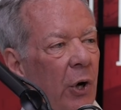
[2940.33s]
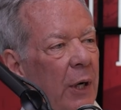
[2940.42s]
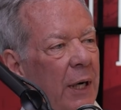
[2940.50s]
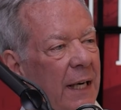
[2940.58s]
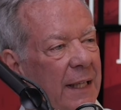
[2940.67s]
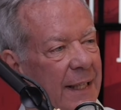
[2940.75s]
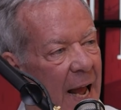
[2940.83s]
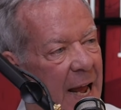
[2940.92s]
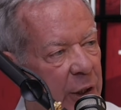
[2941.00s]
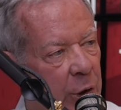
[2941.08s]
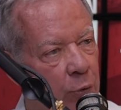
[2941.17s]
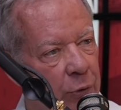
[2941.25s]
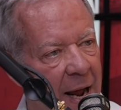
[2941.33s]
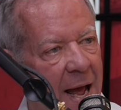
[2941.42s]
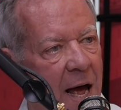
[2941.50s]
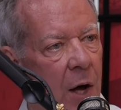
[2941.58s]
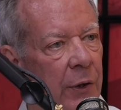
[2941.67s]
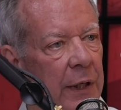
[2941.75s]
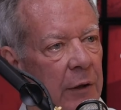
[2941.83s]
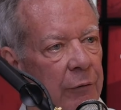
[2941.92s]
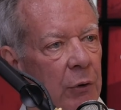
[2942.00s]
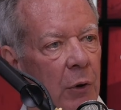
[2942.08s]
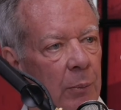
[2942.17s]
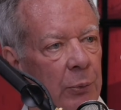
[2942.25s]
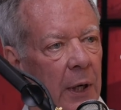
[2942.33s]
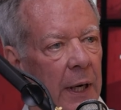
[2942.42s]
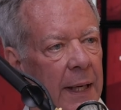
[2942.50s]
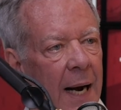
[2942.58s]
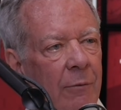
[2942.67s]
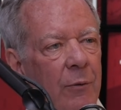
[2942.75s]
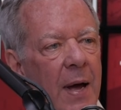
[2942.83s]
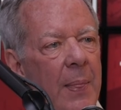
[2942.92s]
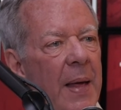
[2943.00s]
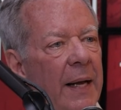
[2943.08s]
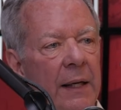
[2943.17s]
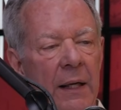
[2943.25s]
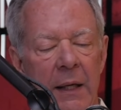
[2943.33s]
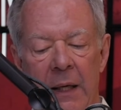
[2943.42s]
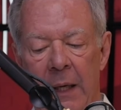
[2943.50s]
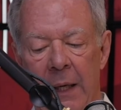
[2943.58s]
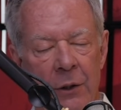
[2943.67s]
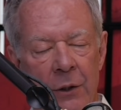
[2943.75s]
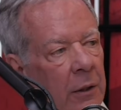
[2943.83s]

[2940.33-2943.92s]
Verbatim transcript: are going to take you down if you don't pray. And I read that. And,